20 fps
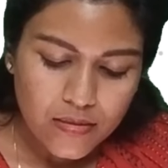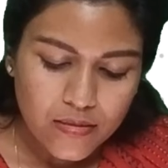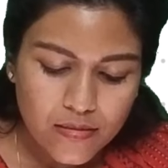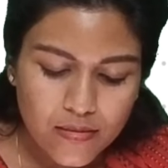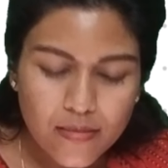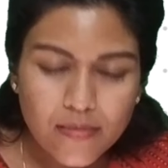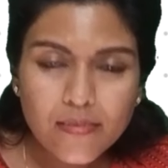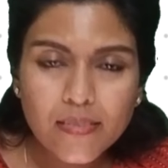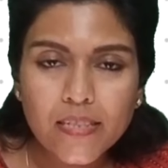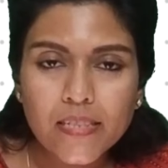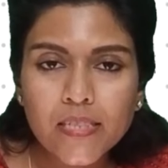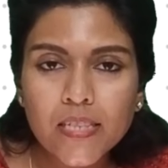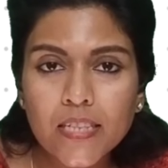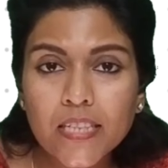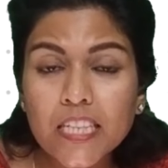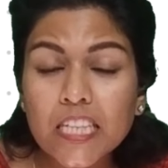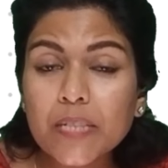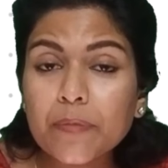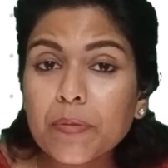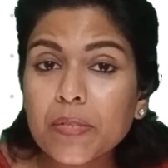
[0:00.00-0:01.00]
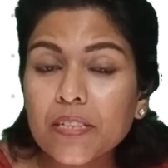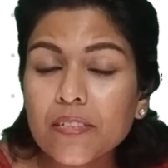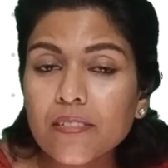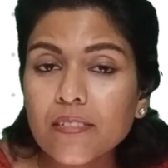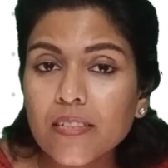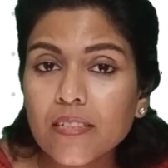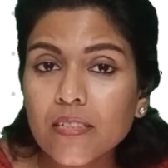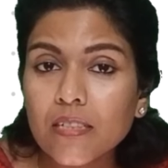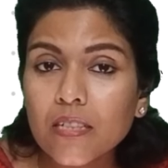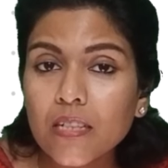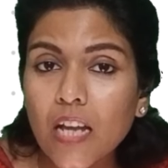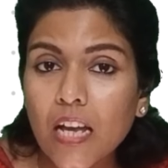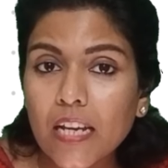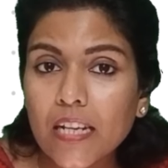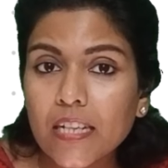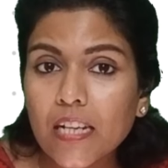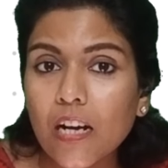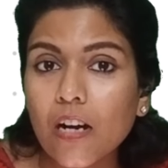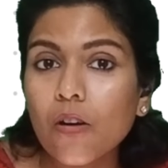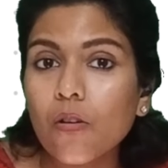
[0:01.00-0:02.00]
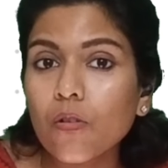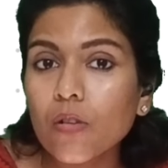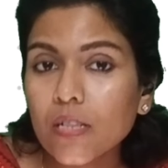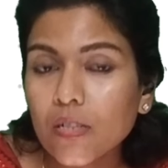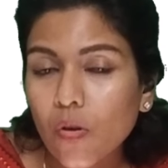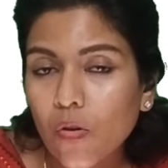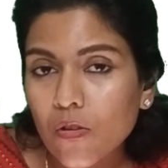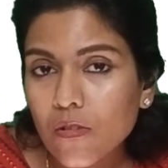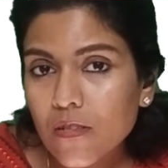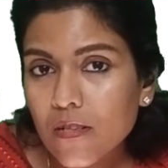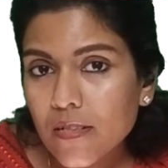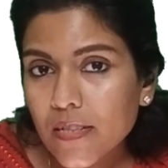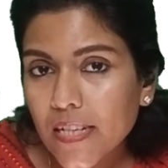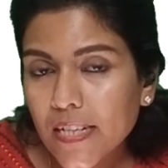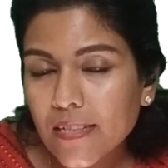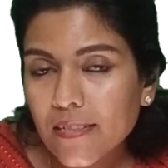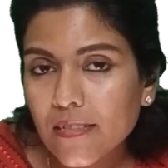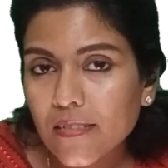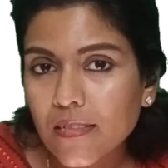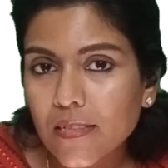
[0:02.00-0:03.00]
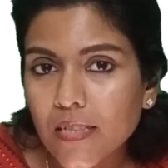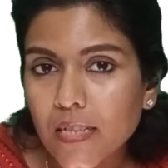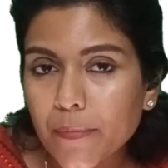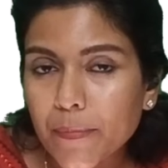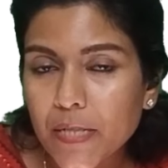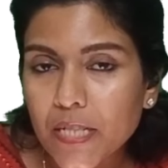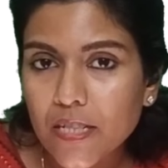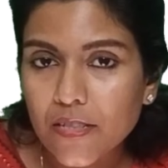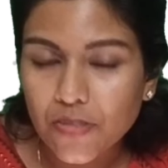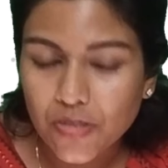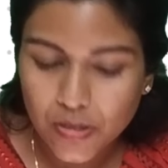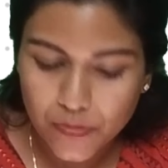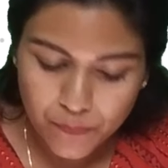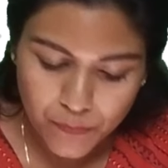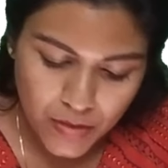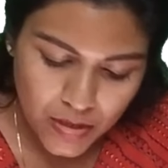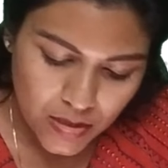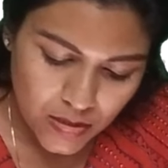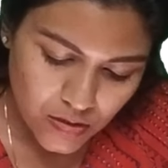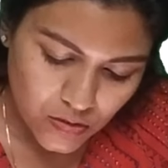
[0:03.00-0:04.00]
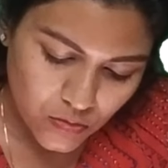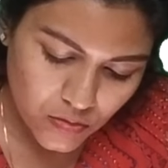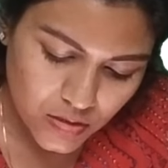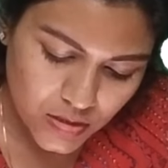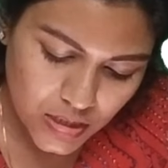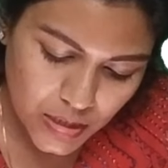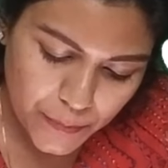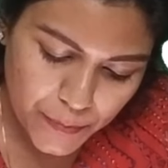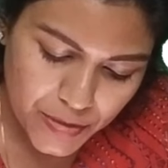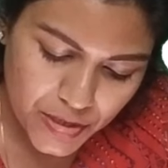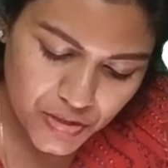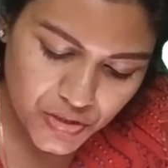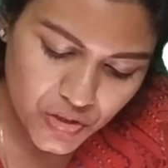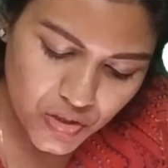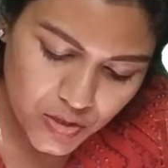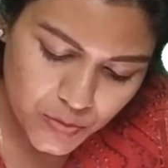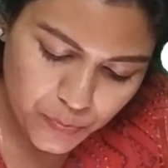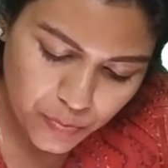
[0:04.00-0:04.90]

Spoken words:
this signal, inhibitory signal, it also needs a termination. So termination is